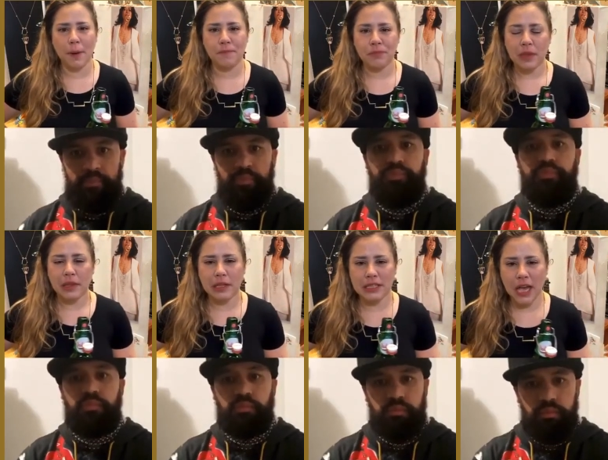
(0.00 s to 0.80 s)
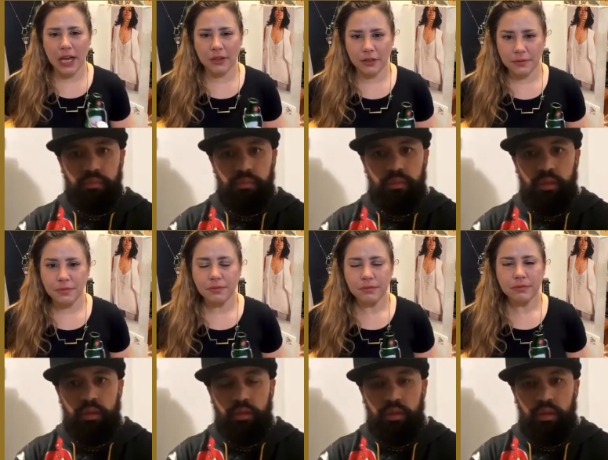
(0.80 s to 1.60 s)
Speaker 1: the designer.
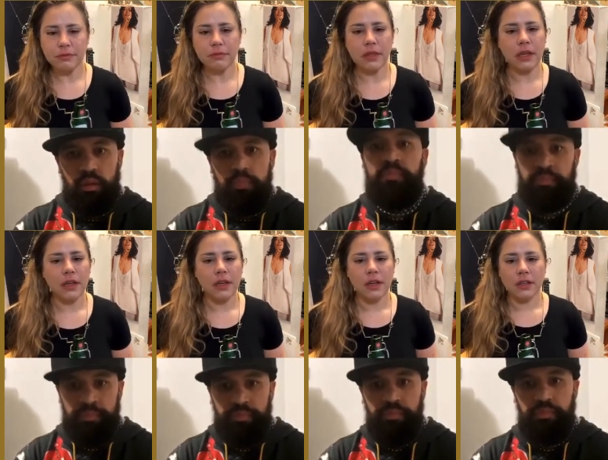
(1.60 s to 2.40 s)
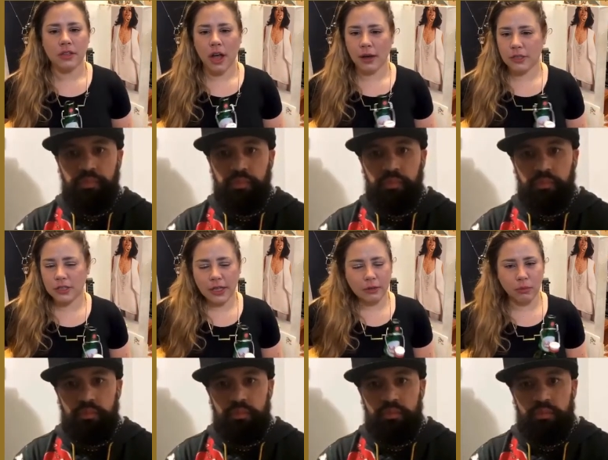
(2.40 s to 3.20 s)
Mm-hmm. I just like
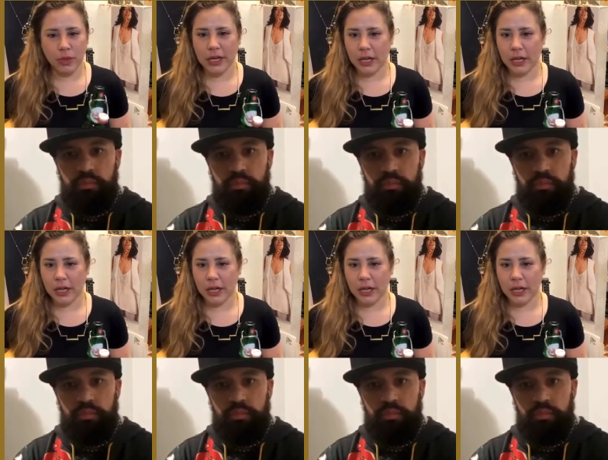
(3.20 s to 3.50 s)
reading more